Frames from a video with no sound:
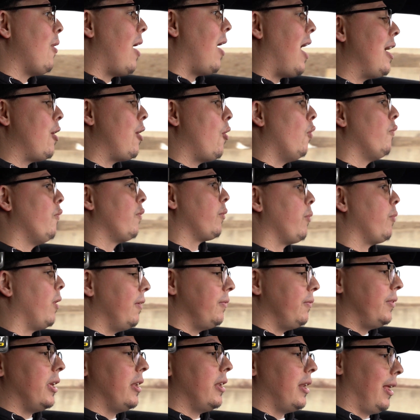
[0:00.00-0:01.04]
I over
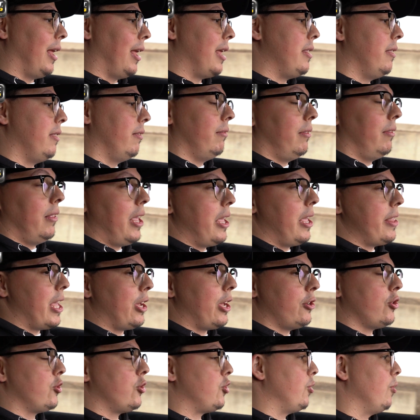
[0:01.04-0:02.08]
revved it, and
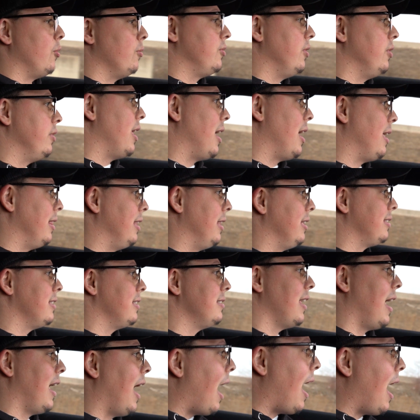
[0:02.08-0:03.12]
that just shows you that this
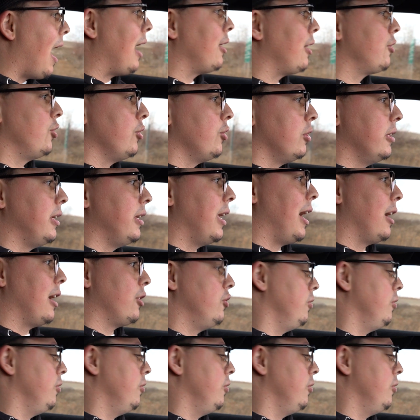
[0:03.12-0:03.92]
is actually